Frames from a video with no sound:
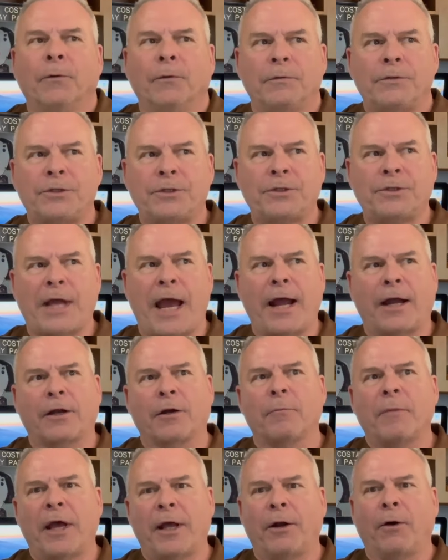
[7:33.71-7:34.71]

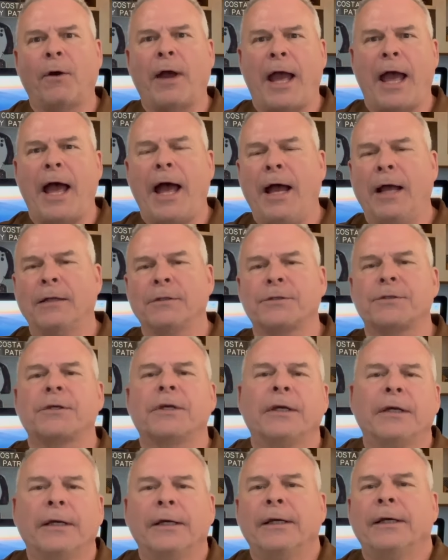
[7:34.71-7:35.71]
Sacramento has,
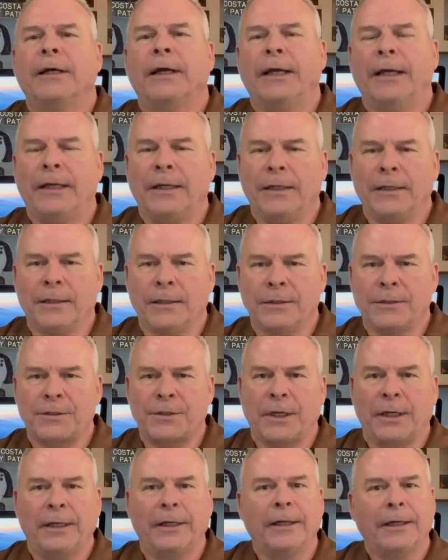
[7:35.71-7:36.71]

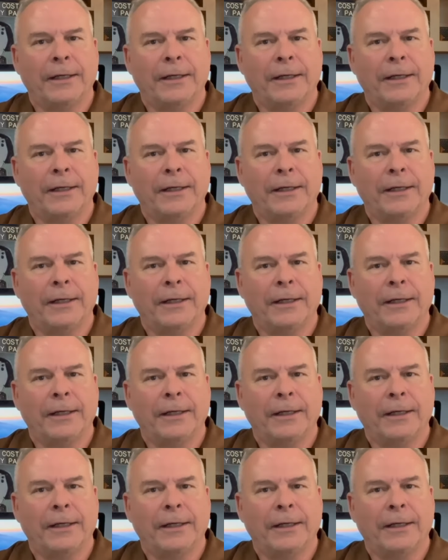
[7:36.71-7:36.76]
is